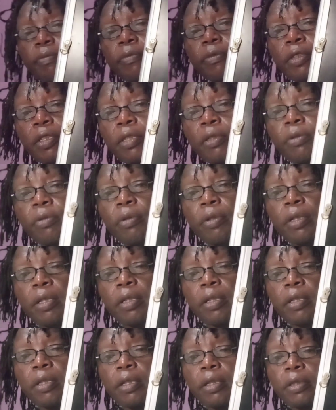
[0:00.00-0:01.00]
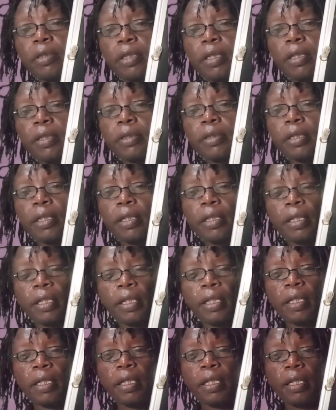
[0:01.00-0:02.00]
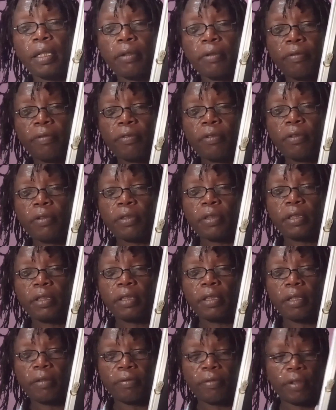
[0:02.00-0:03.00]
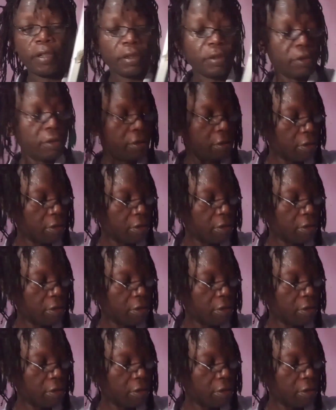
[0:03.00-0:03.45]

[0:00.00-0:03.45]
This one as the answer. And of course, this is a fraction.